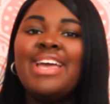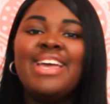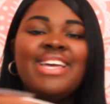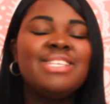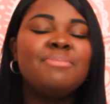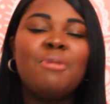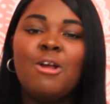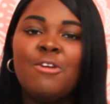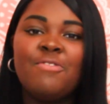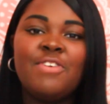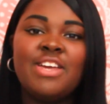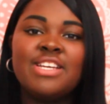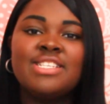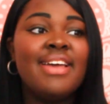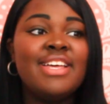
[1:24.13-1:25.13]
It's
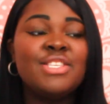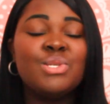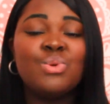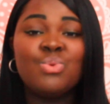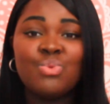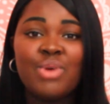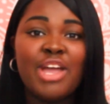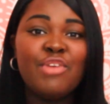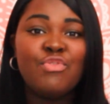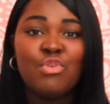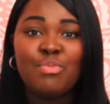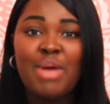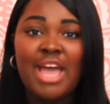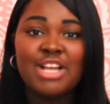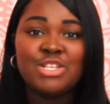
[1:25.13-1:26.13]
perfect. It's great for
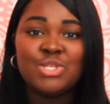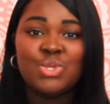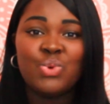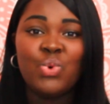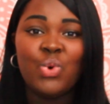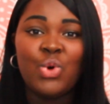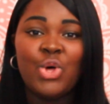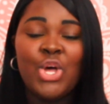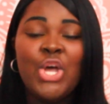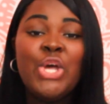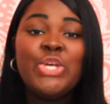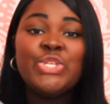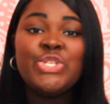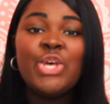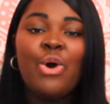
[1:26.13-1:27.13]
back to school.
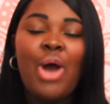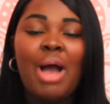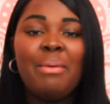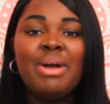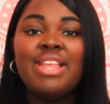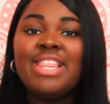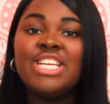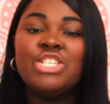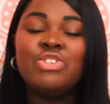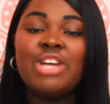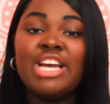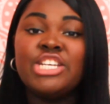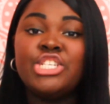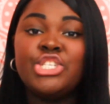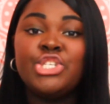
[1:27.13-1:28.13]
So I'm gonna let you
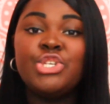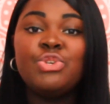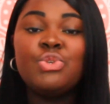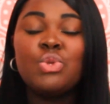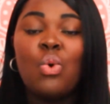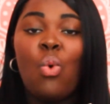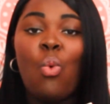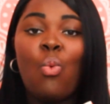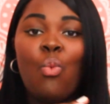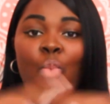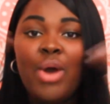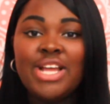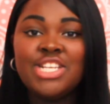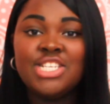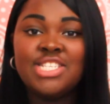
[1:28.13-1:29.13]
guys choose
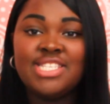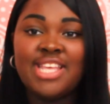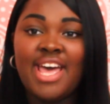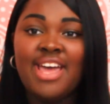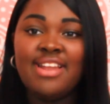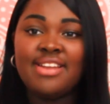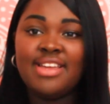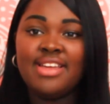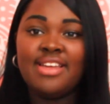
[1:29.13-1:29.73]
which set.